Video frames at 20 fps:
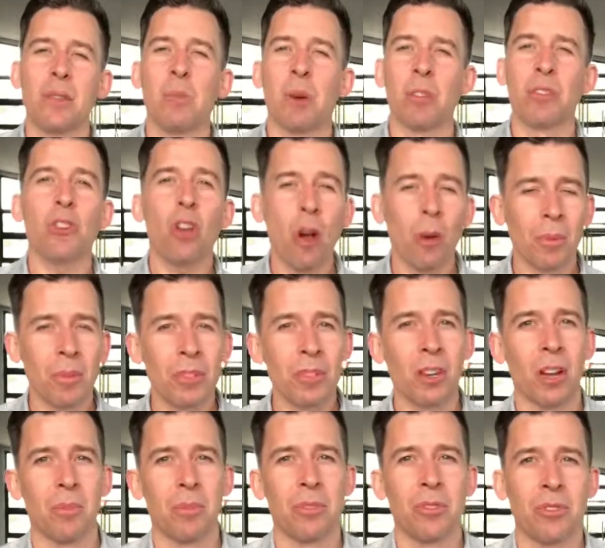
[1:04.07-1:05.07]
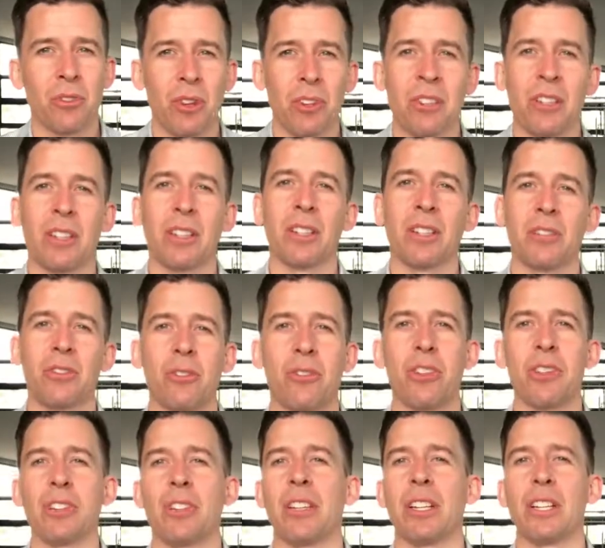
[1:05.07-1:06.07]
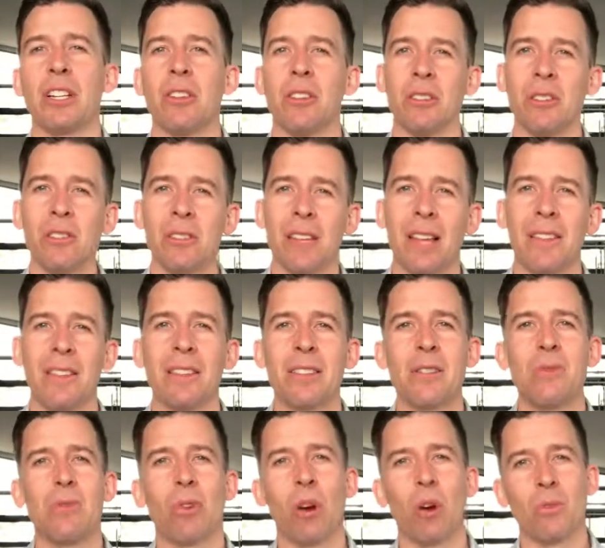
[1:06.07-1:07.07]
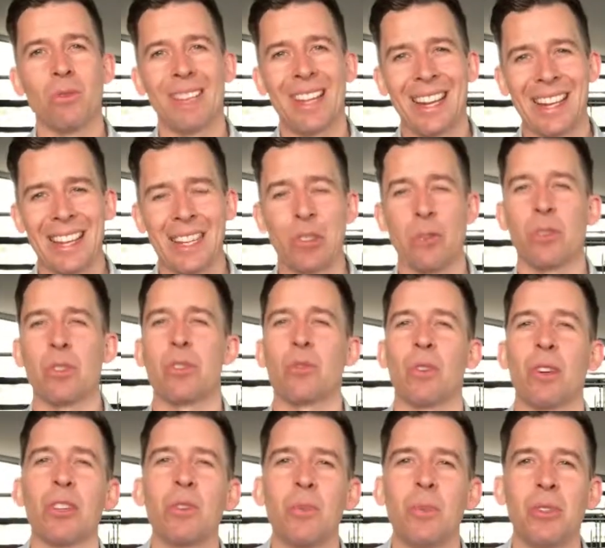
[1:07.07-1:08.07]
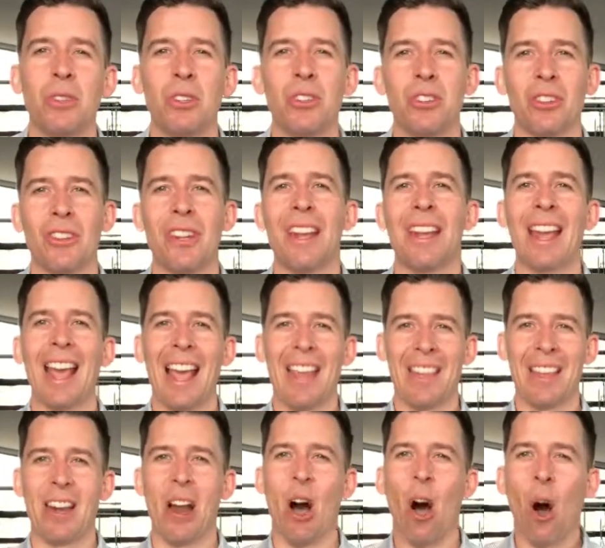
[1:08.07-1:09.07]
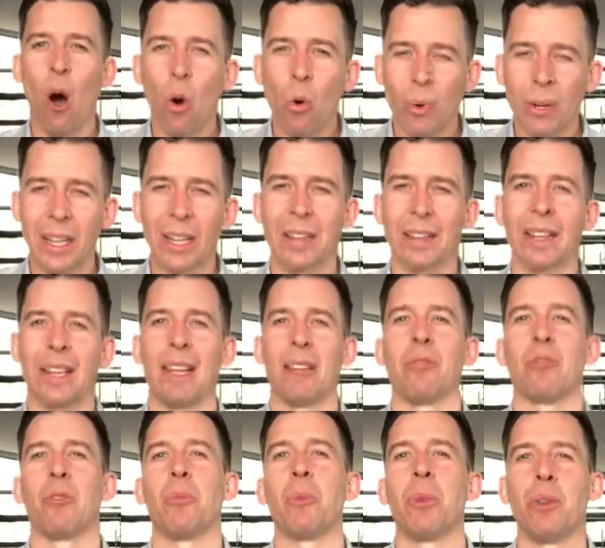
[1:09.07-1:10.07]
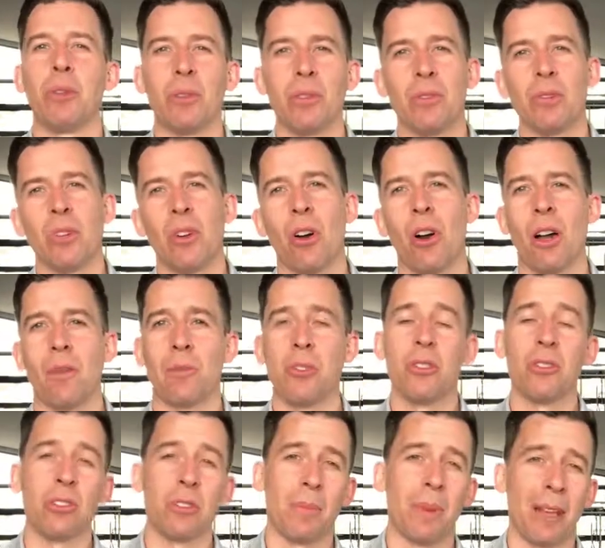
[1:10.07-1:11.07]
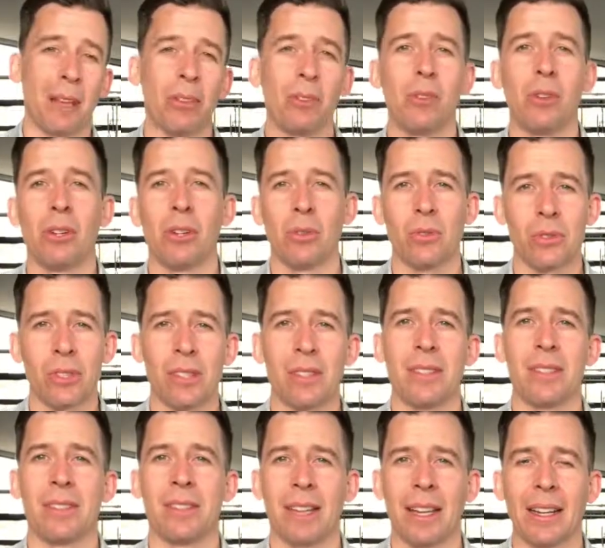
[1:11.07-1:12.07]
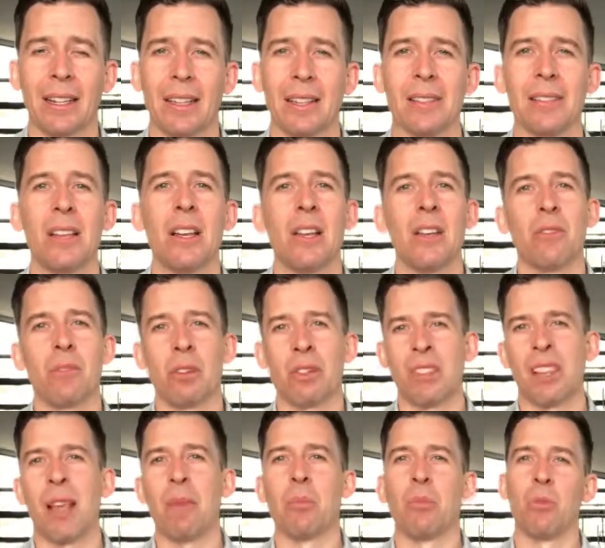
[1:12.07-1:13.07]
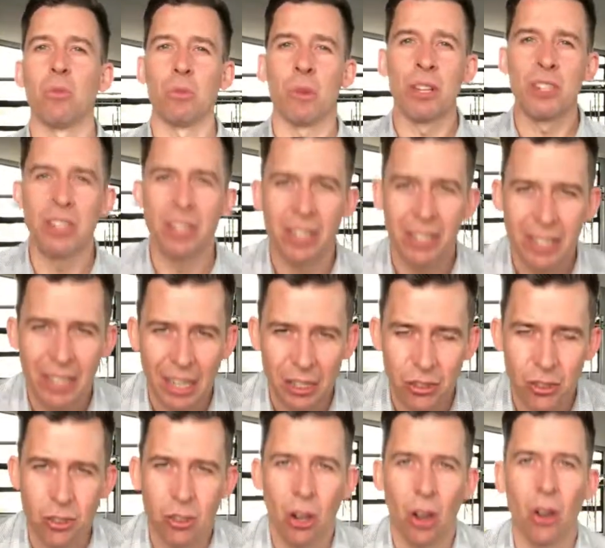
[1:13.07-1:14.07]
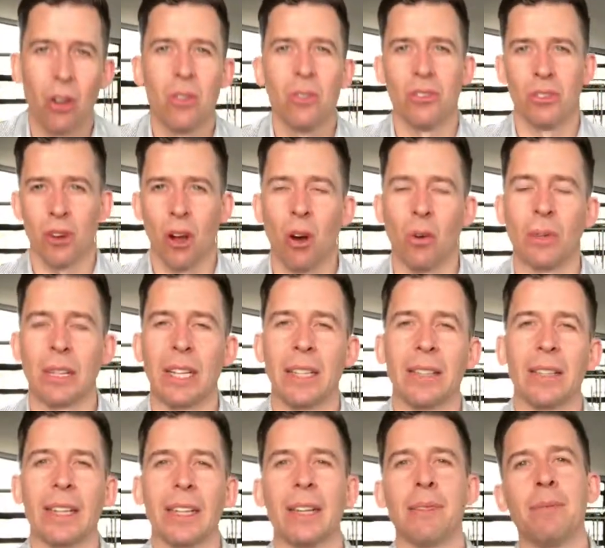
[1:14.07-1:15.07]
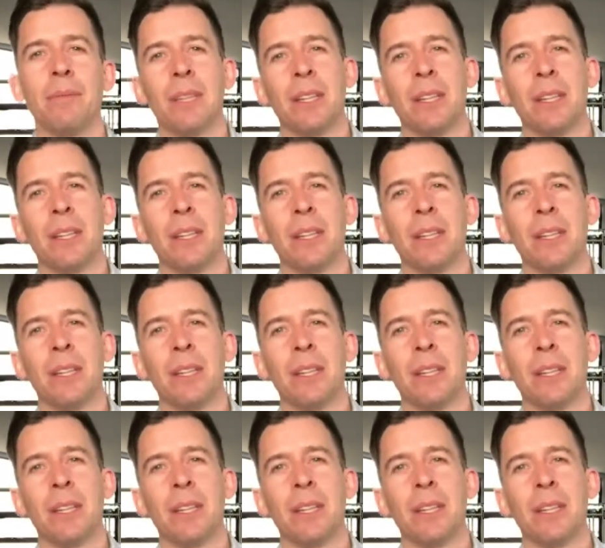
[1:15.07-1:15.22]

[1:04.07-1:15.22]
the most common type of stretching that's traditionally used, and this involves getting into a stretch position and then holding it there for a period of time, usually about 30 or 60 seconds. For example, reaching to touch your toes and holding it there.